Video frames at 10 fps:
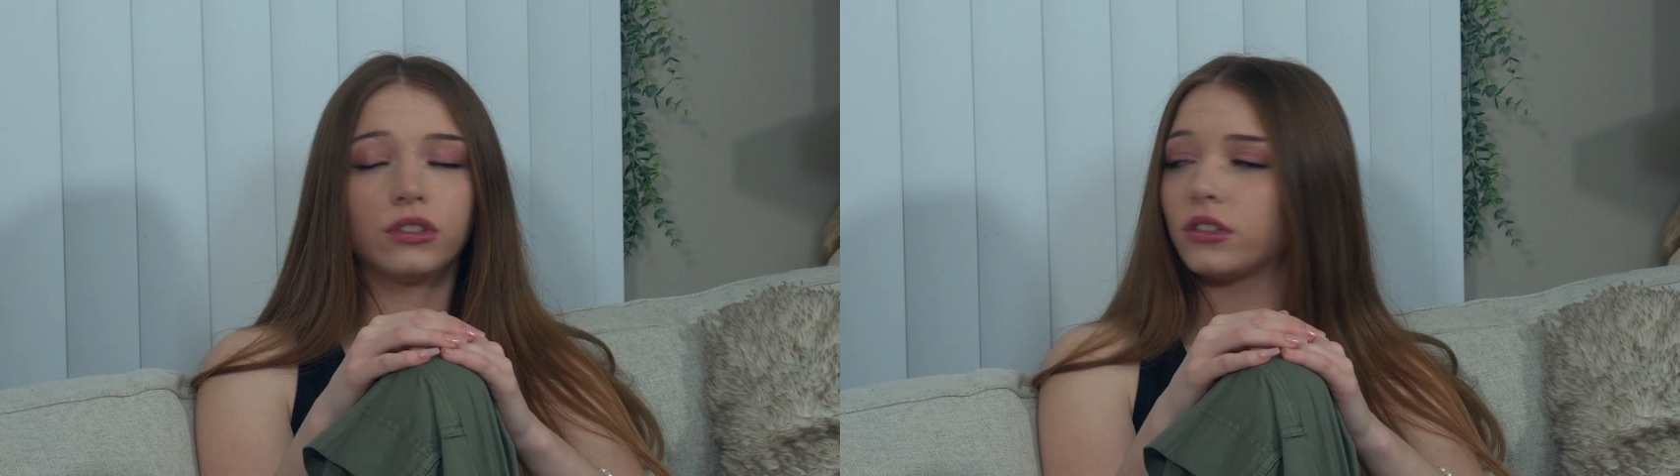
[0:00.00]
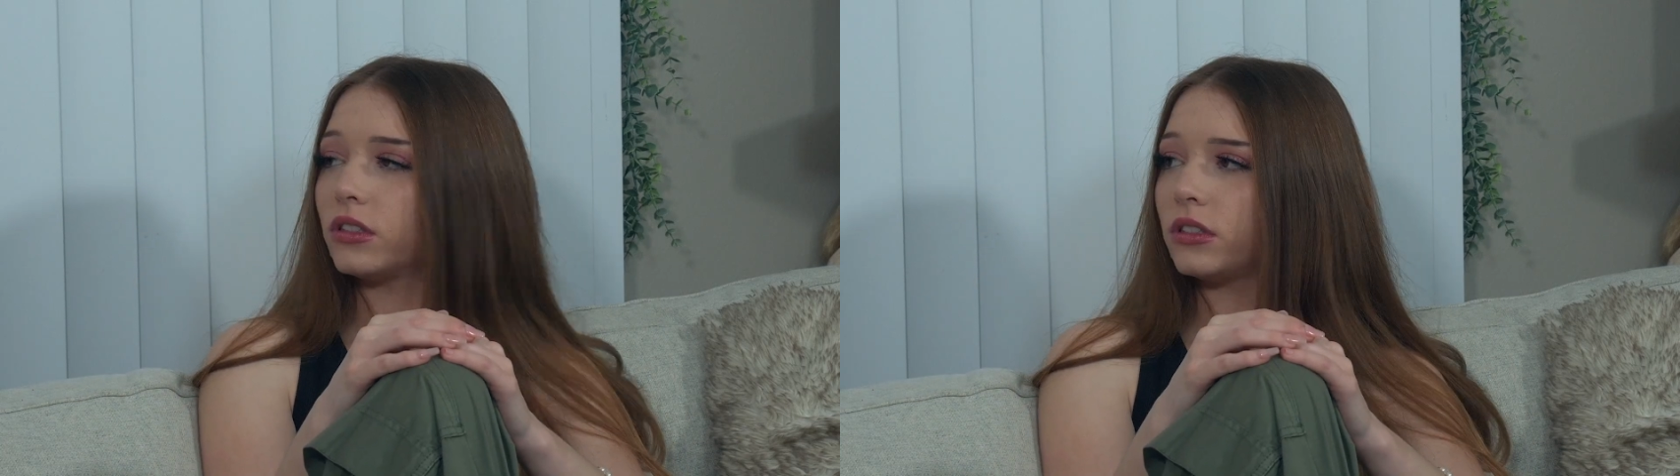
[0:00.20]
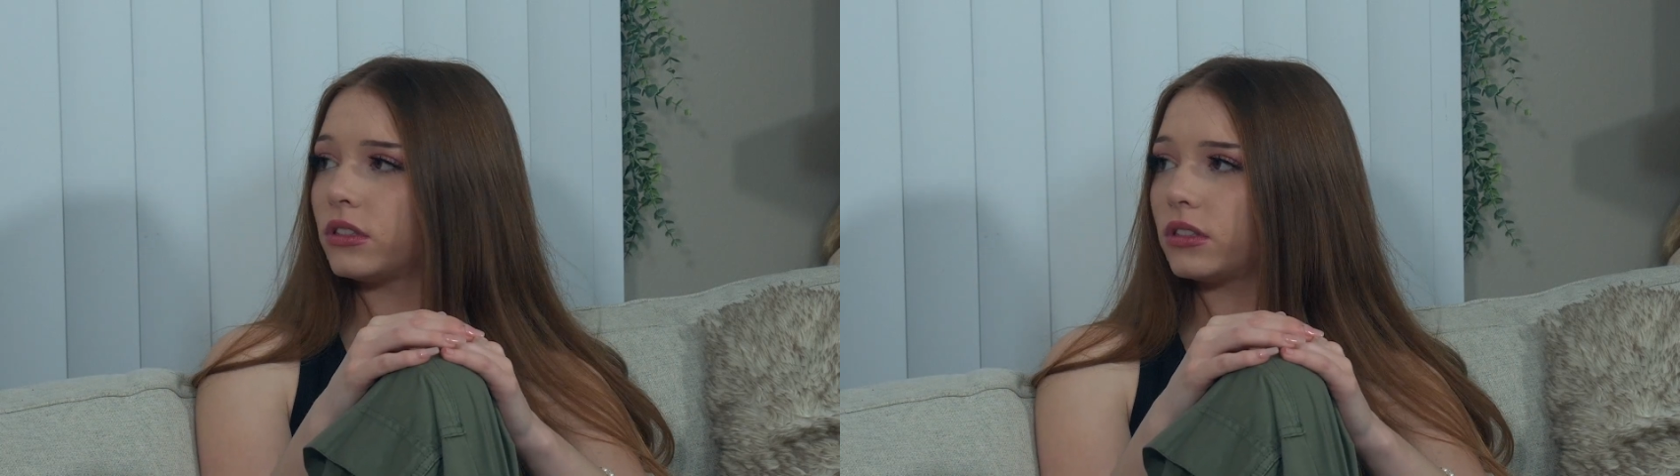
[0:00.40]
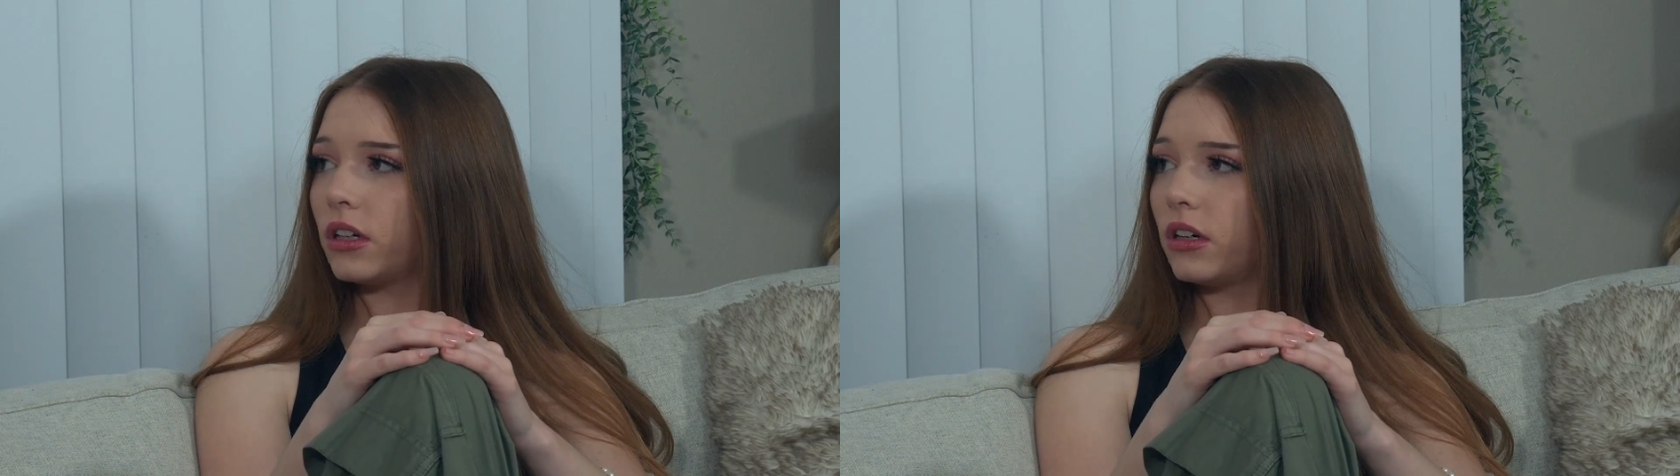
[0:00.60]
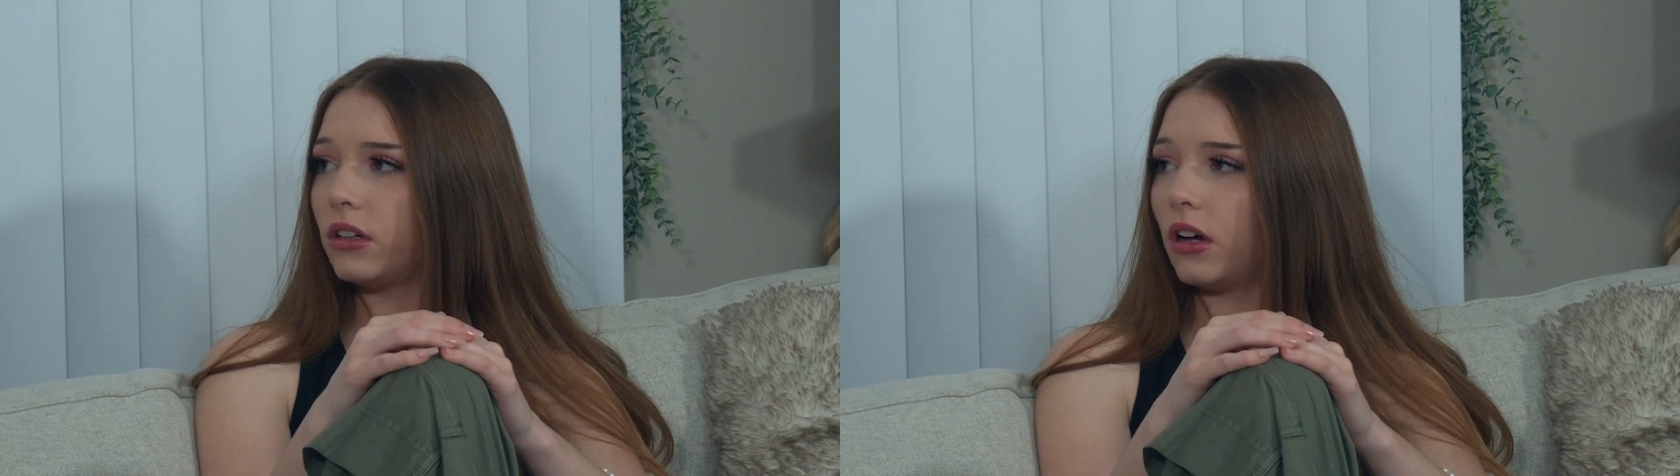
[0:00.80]
It's
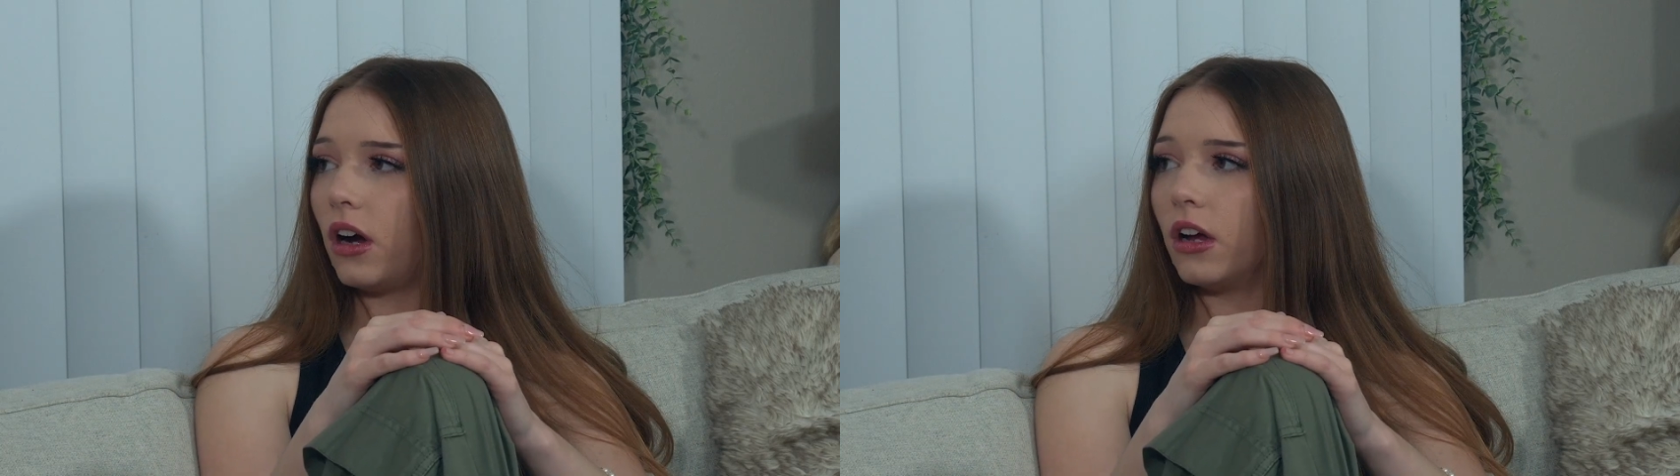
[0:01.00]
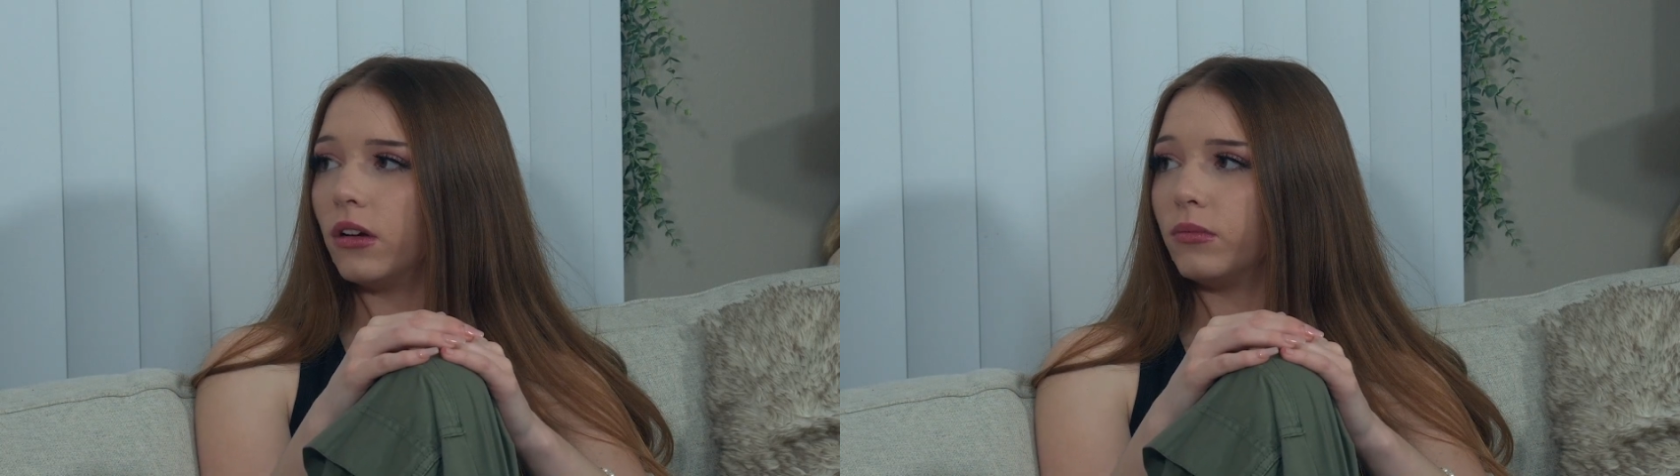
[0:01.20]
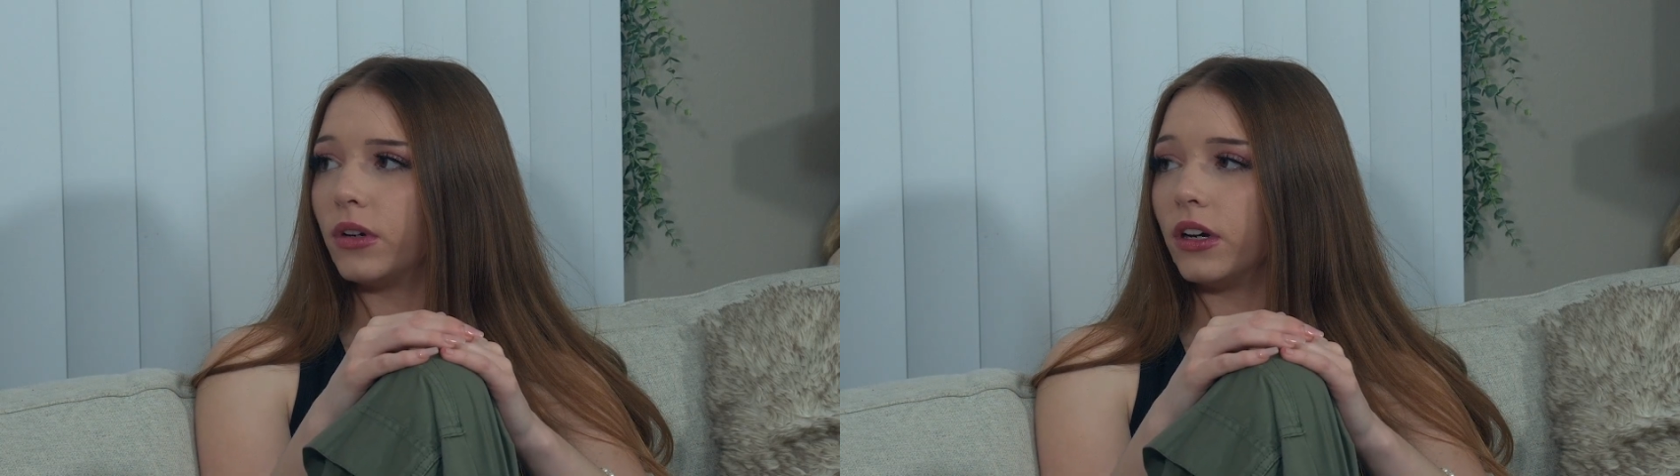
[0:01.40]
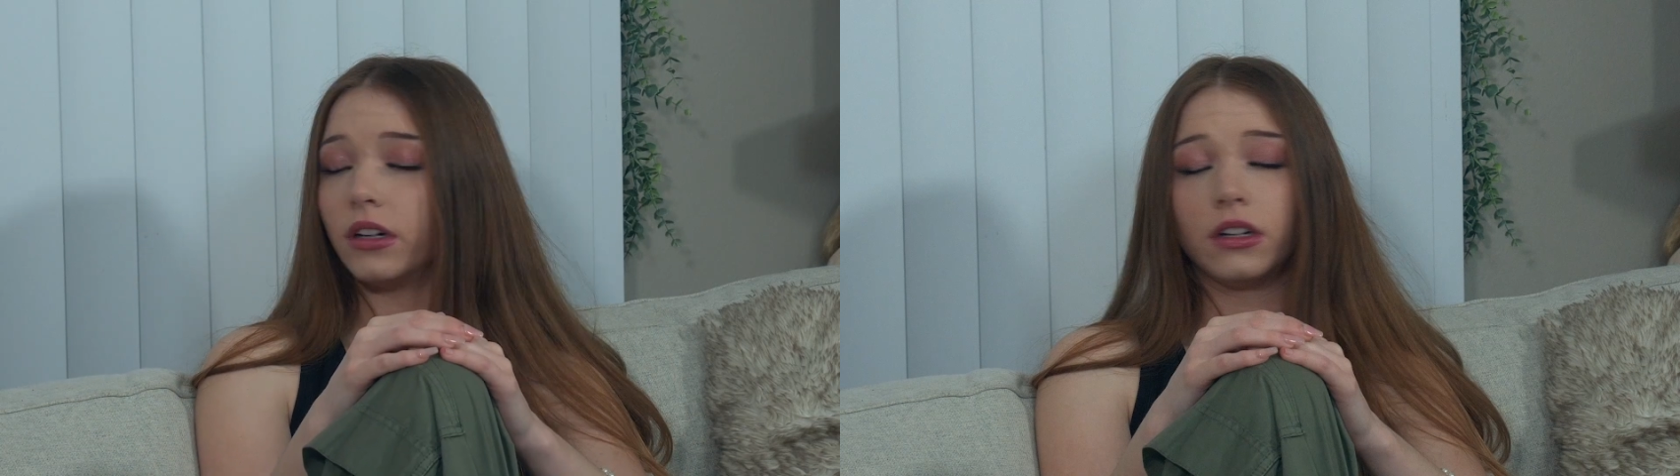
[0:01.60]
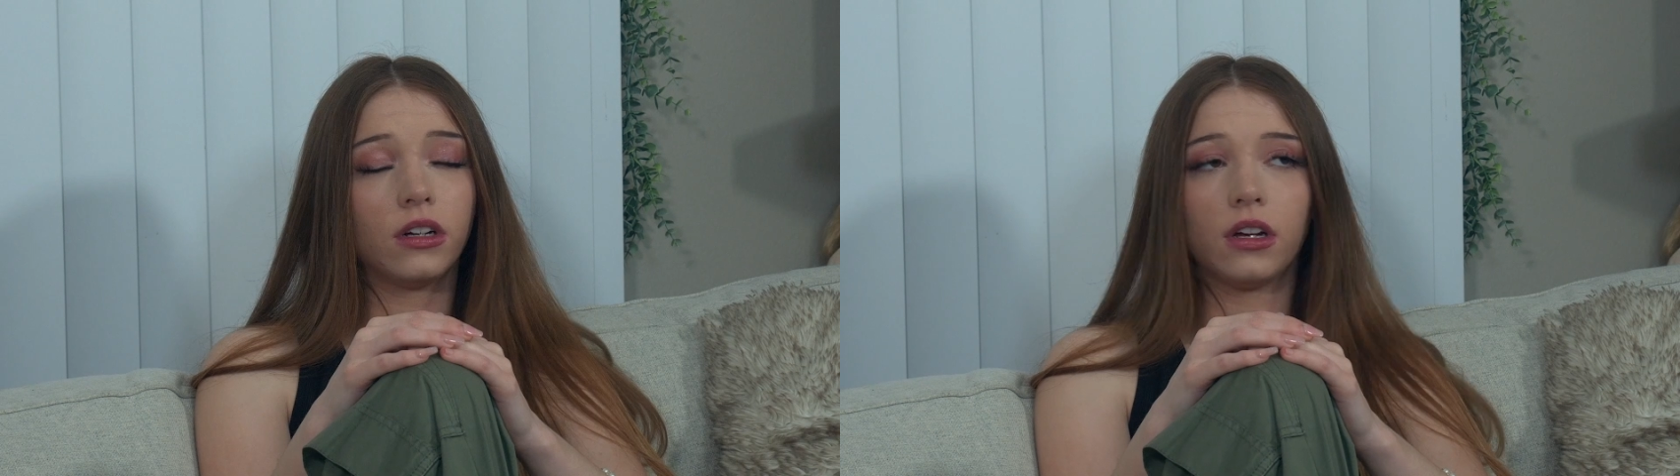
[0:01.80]
like a lot,
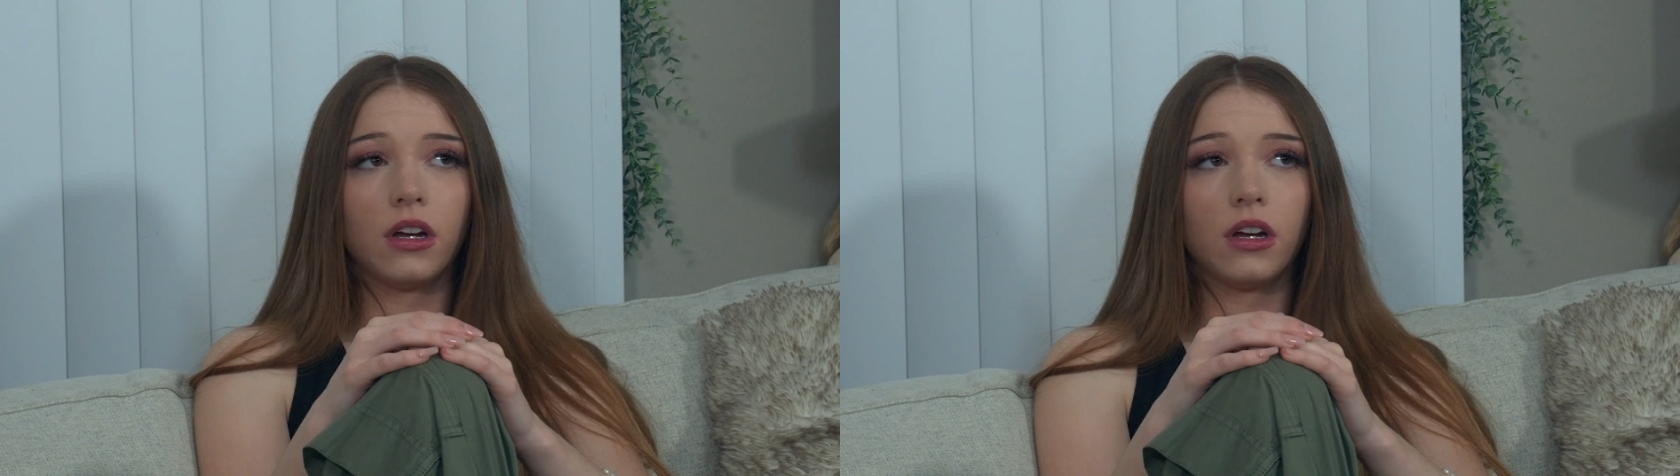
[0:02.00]
but